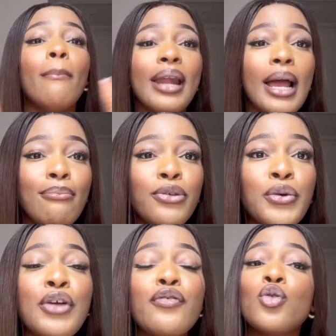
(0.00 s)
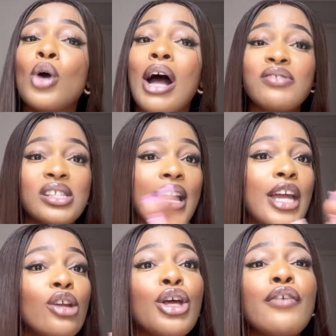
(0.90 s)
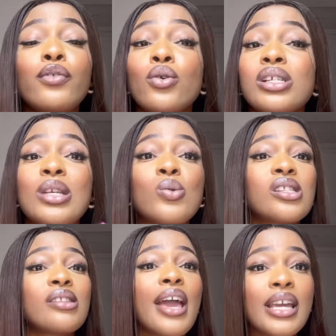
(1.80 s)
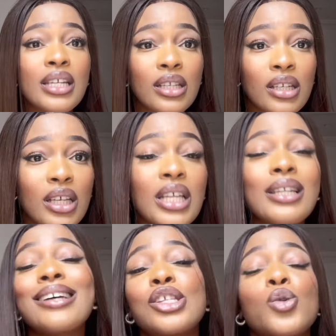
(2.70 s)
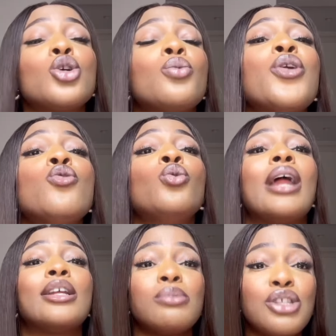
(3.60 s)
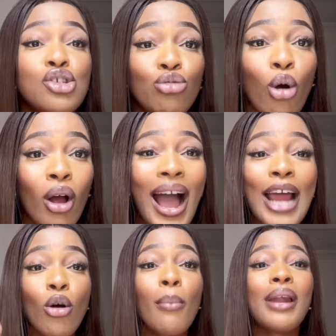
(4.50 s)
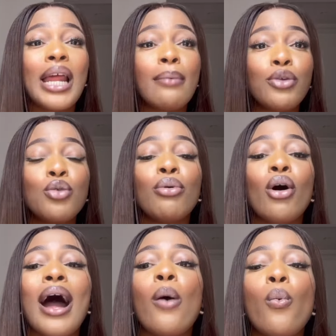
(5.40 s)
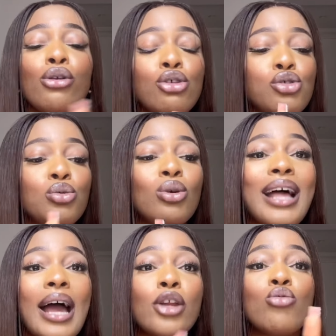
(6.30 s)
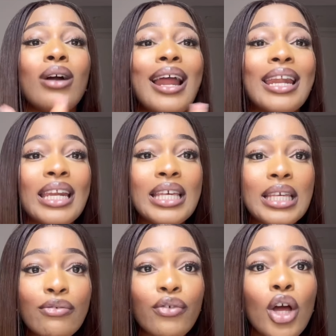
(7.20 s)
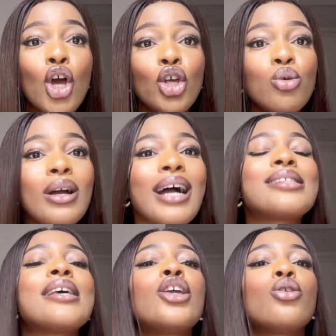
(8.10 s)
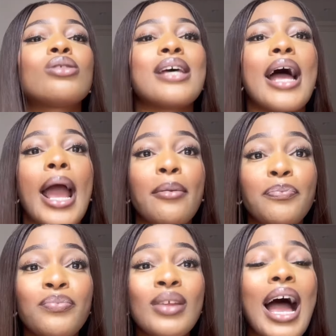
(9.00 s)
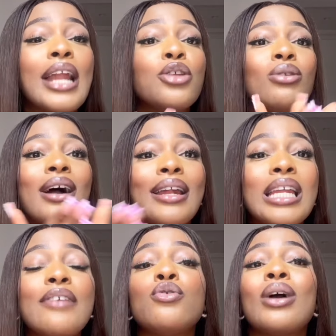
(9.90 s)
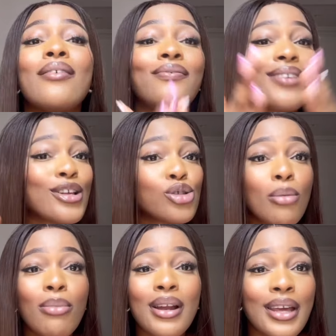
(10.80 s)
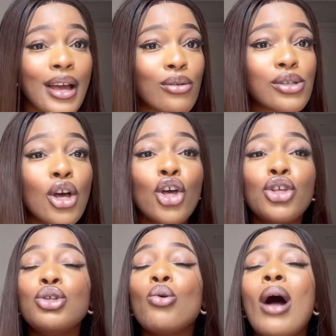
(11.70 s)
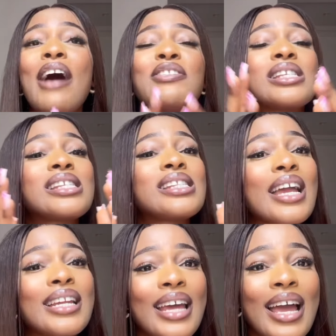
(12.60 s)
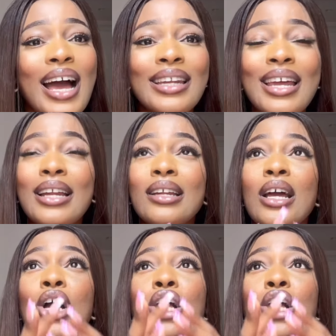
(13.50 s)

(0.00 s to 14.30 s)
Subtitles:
blame you if you have stayed, or if you're still staying in that situation when you know that something is wrong. I don't blame you, but I want you to know that you can leave. You can take your time and you can leave. You can find somebody else. You don't have to stay there and then